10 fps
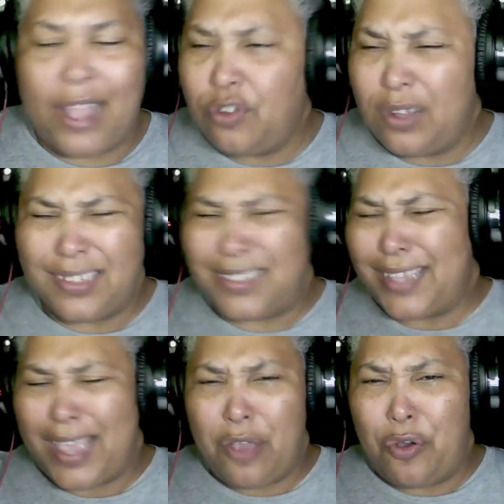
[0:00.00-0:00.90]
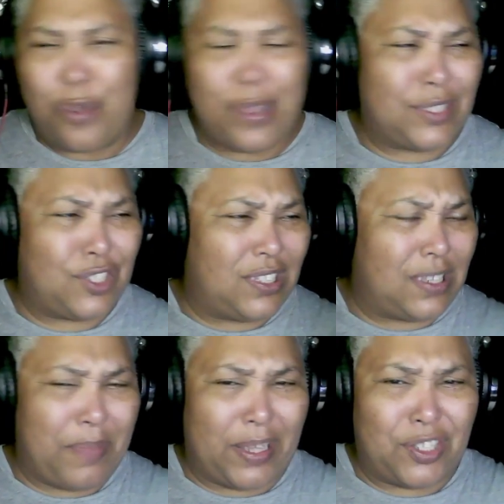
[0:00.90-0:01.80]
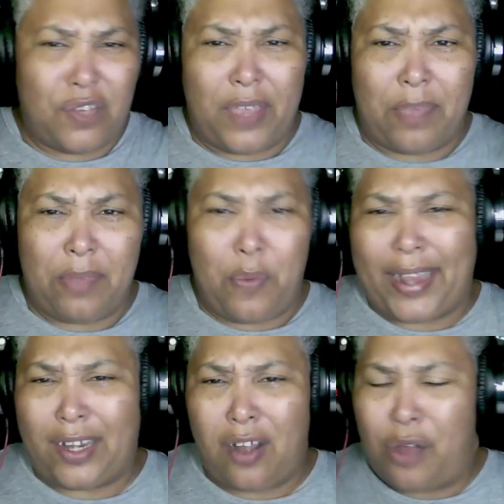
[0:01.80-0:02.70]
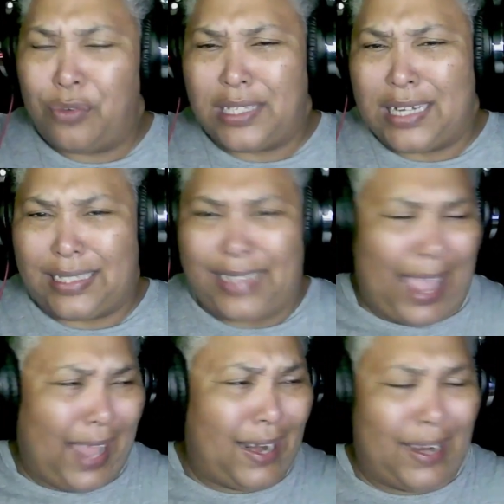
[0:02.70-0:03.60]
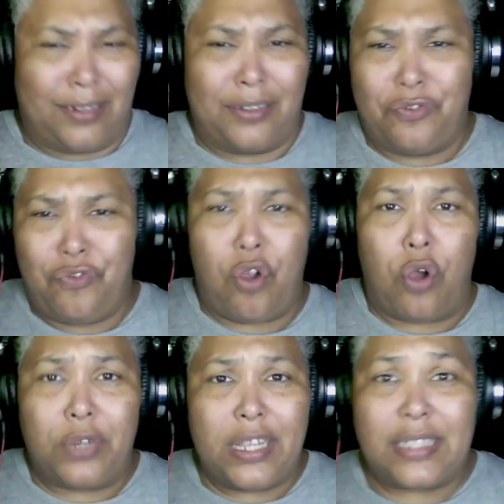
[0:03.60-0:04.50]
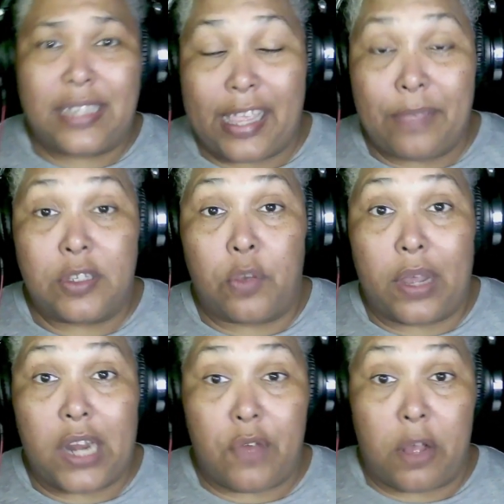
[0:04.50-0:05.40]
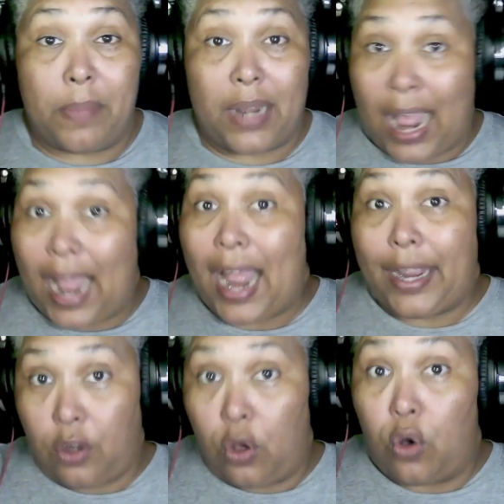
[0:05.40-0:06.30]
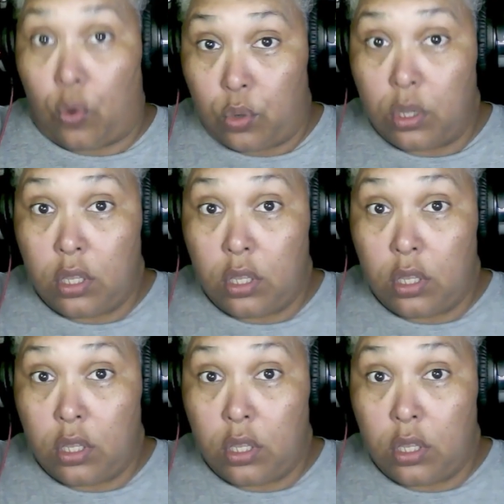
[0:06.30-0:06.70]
And you could say, oh, she's a mixture of Amy Winehouse and Adele and throw all these names or whatever, but I know.